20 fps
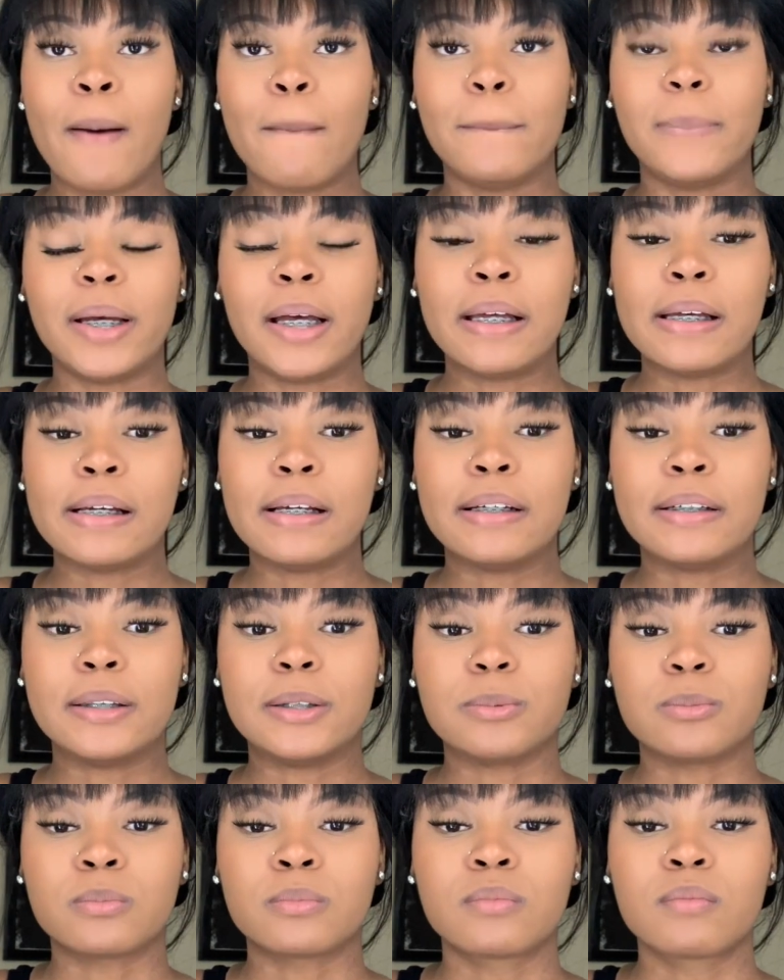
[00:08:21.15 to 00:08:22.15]
But
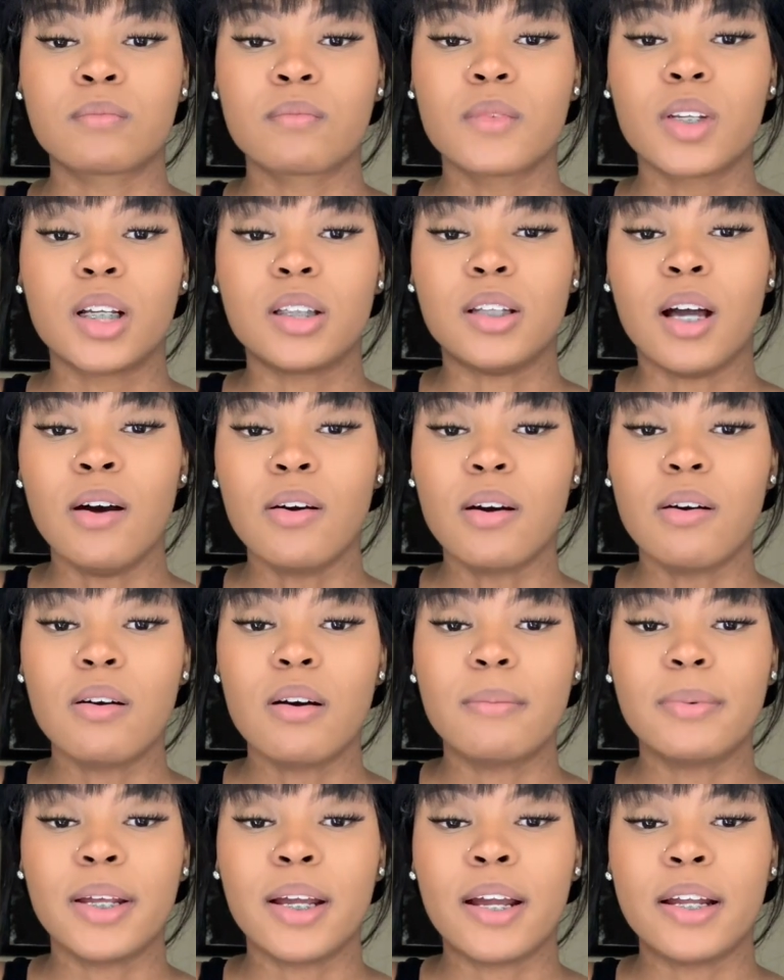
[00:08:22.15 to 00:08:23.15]
don't go
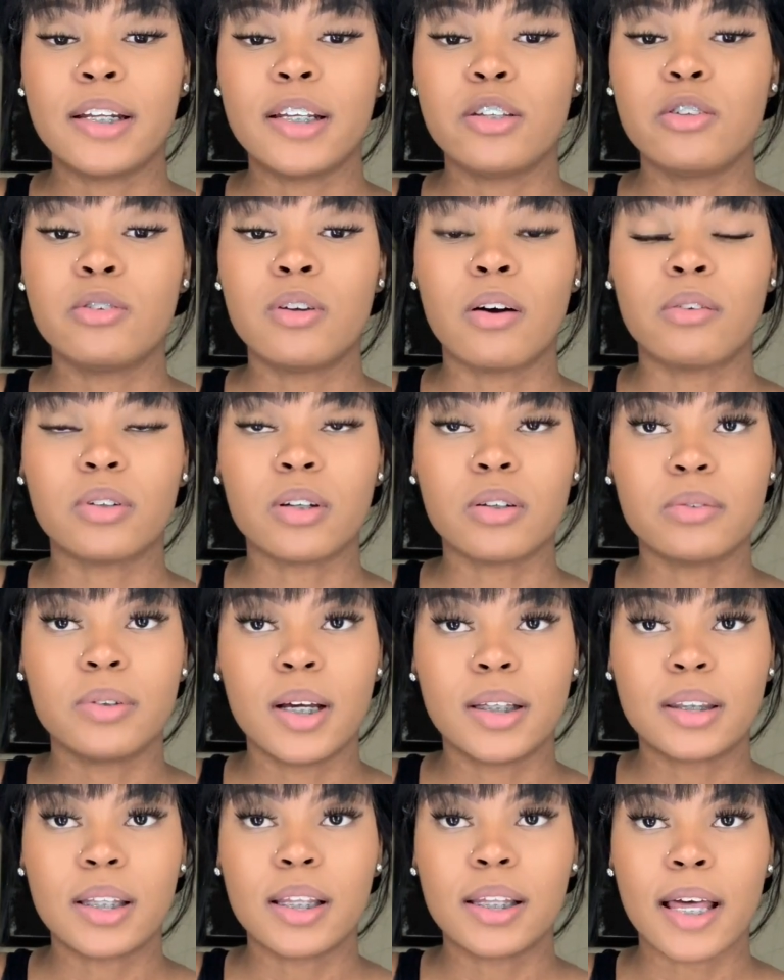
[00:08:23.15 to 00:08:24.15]
up there and then you don't know
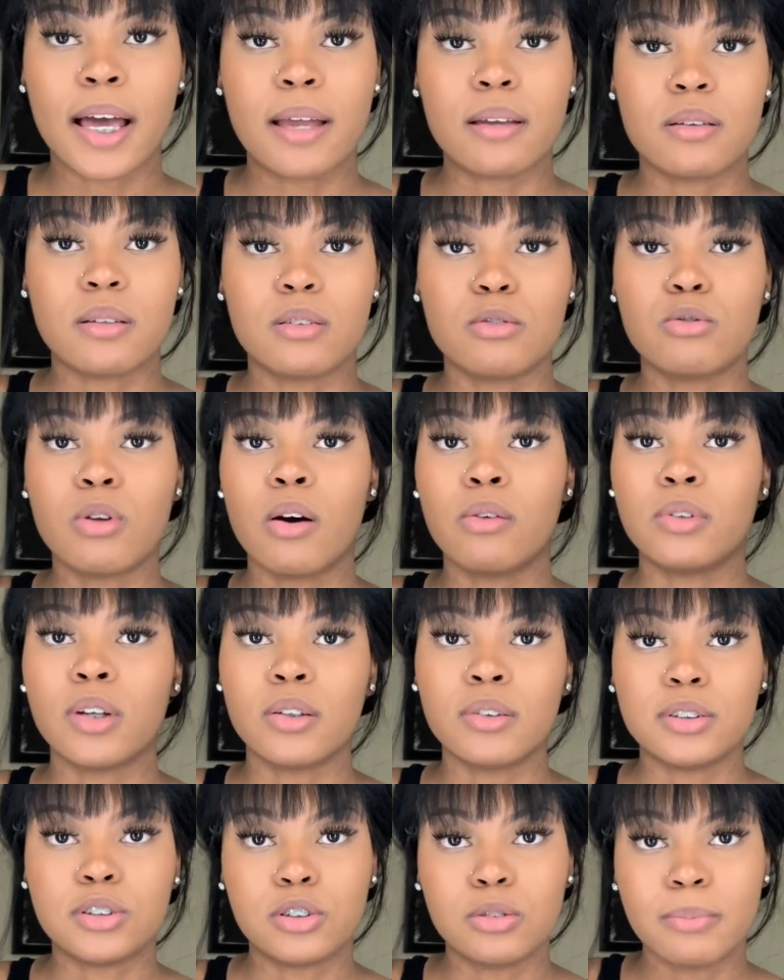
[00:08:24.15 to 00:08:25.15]
nothing. Like, you don't
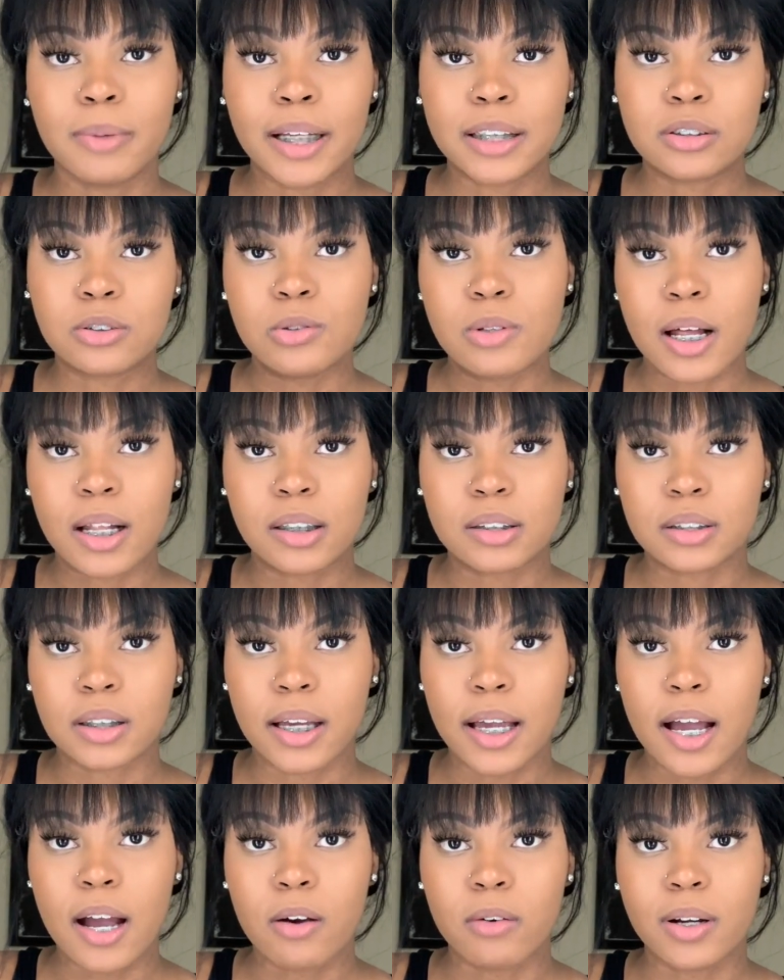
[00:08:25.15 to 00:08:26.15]
know that you make $2 an
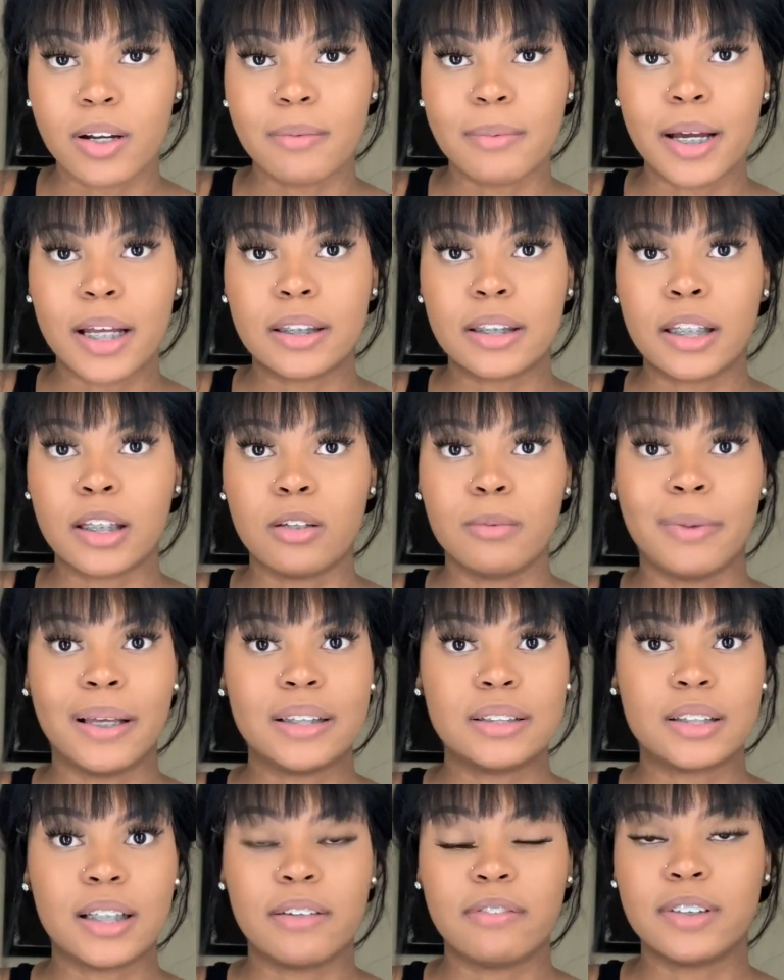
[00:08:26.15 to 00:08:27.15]
hour. Everybody think you
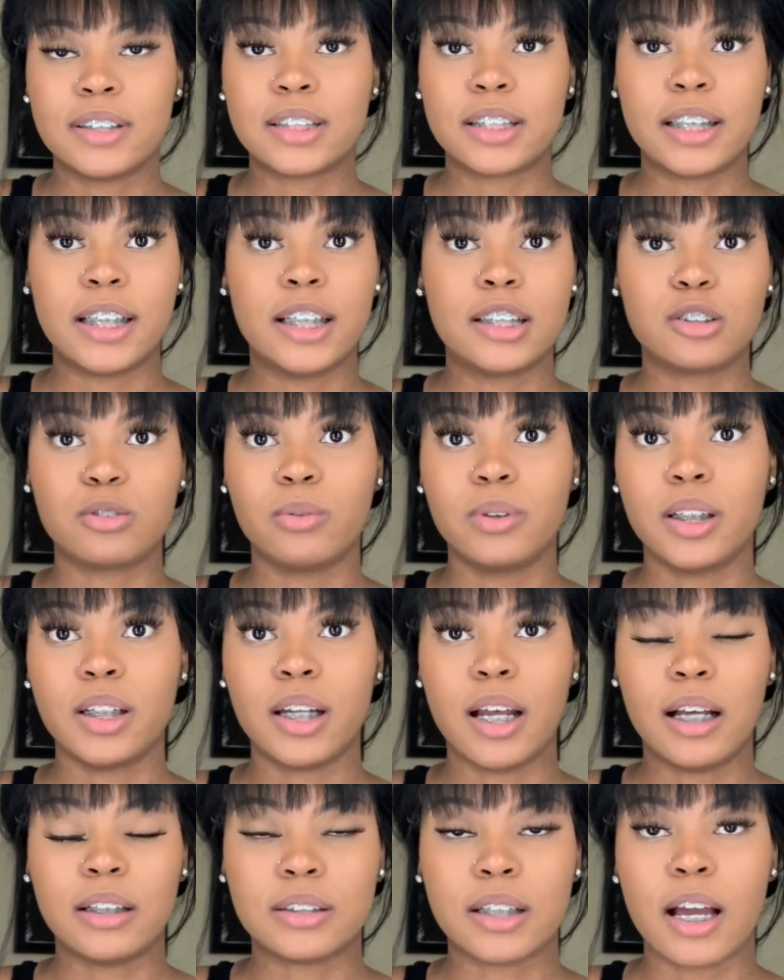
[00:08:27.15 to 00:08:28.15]
make $7, $10,
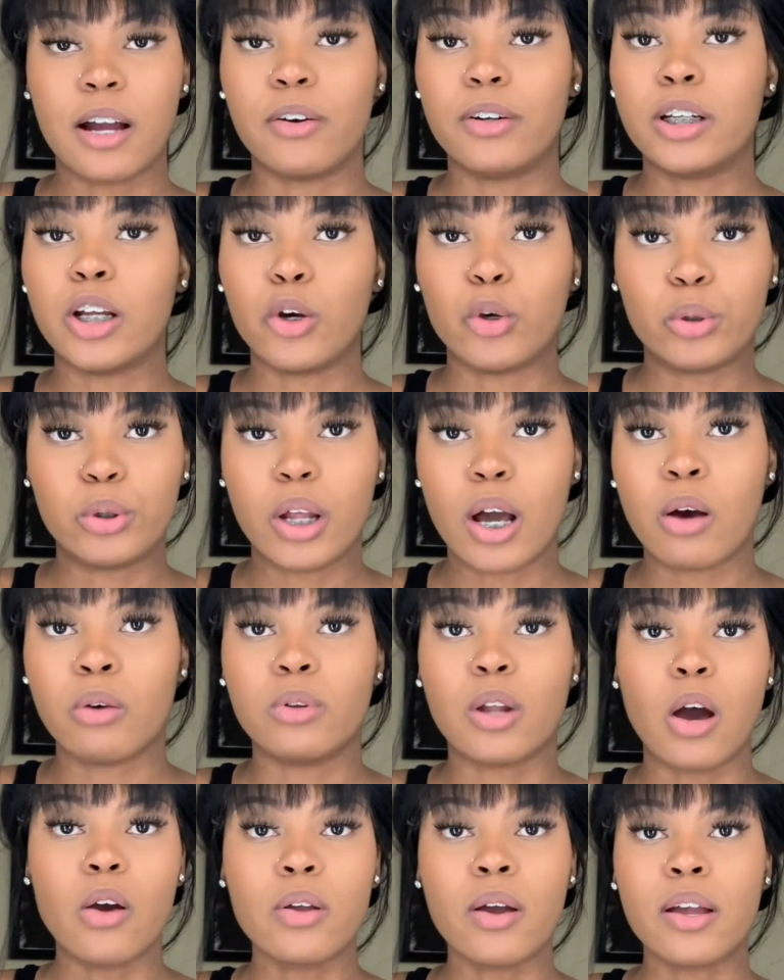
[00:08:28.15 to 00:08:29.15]
$20 an hour. No, you don't.
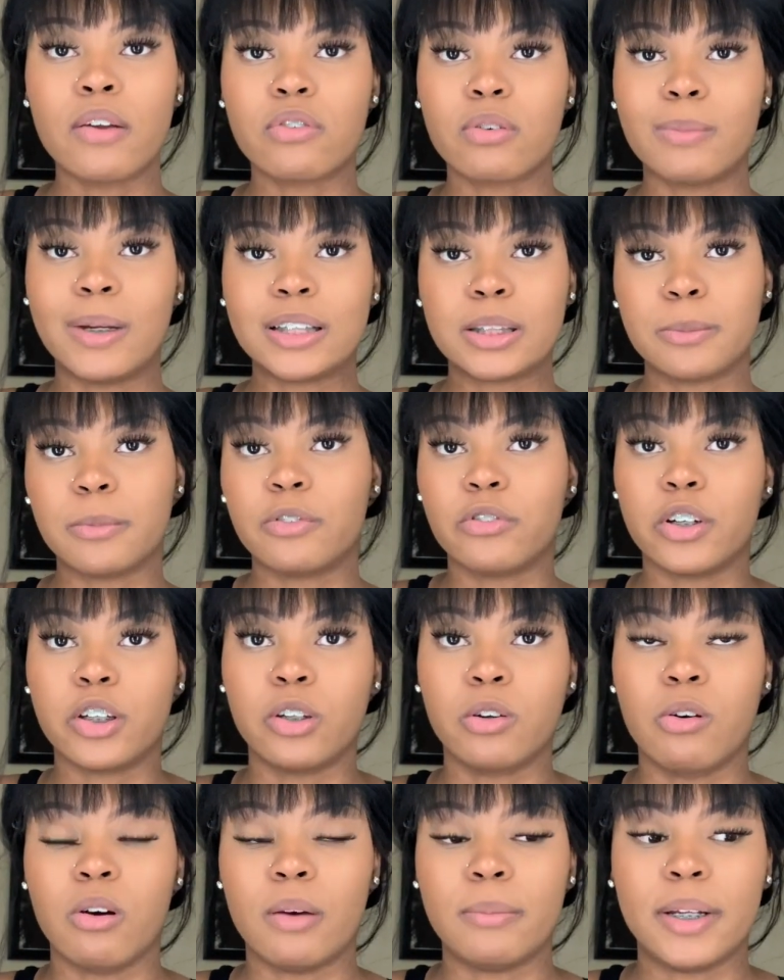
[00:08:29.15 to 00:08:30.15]
Know your information before you
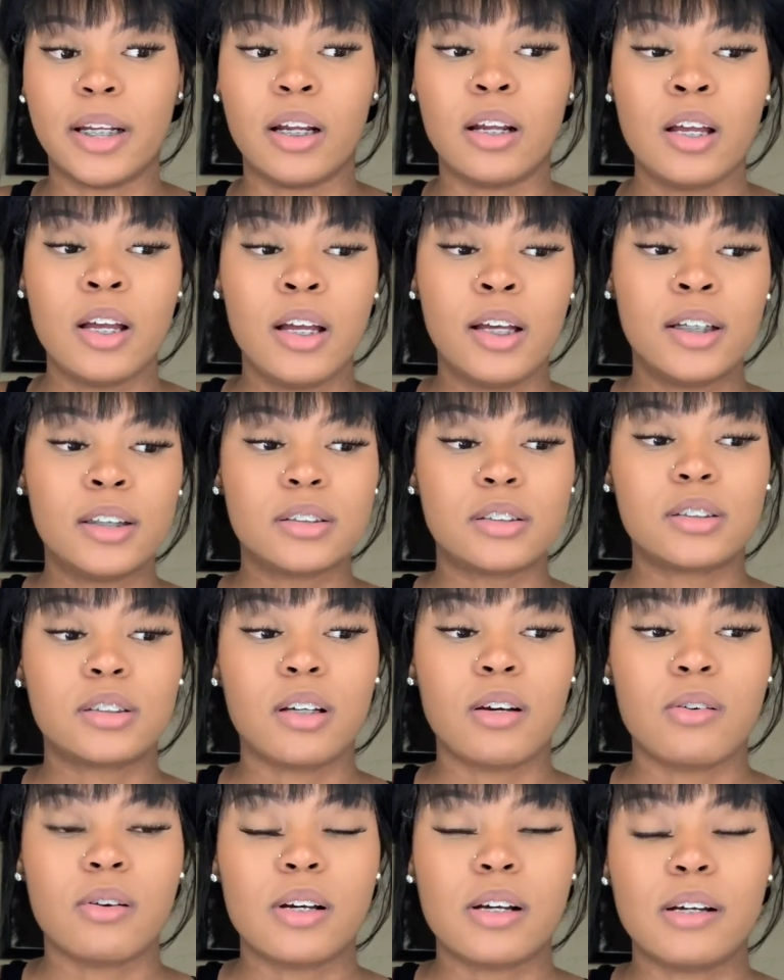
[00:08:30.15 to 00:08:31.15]
go up there.
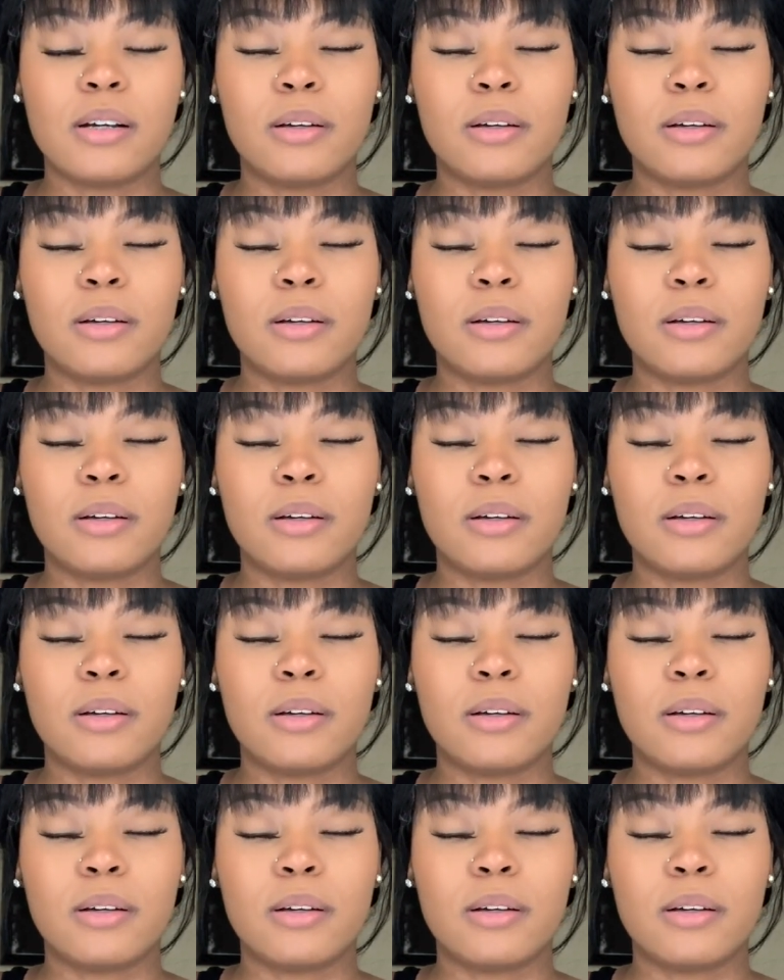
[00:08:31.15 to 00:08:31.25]
So,